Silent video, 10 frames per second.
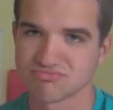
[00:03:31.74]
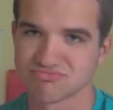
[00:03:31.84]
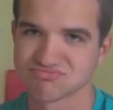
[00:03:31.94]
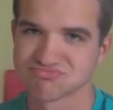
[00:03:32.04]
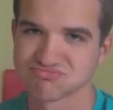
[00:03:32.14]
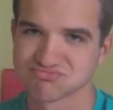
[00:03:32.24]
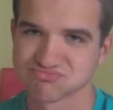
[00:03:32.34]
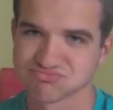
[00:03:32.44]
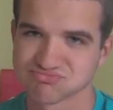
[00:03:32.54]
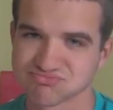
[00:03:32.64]

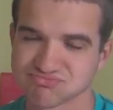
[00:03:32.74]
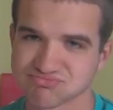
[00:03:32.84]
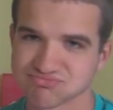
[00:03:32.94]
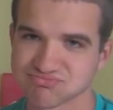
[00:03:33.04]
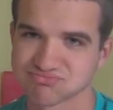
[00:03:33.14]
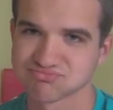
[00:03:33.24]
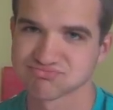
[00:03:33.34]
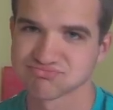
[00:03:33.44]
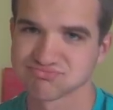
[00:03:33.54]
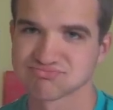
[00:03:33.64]

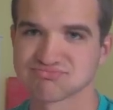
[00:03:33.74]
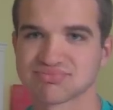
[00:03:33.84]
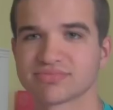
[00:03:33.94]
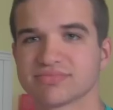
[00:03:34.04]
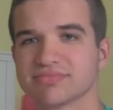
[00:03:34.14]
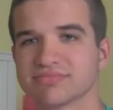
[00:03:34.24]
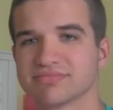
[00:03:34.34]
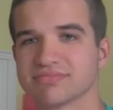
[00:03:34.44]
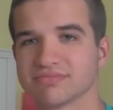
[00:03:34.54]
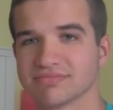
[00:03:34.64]

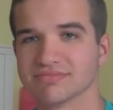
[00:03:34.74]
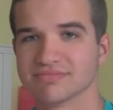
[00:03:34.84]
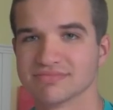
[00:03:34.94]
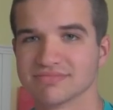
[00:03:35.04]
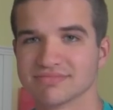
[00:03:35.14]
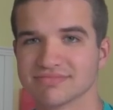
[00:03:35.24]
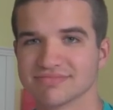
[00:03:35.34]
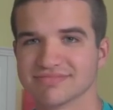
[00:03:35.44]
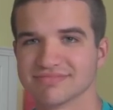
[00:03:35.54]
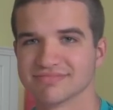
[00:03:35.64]

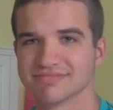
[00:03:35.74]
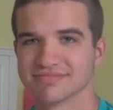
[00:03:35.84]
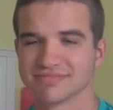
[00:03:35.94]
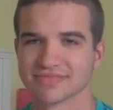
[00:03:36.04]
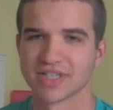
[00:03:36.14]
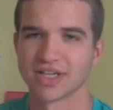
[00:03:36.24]
(silent)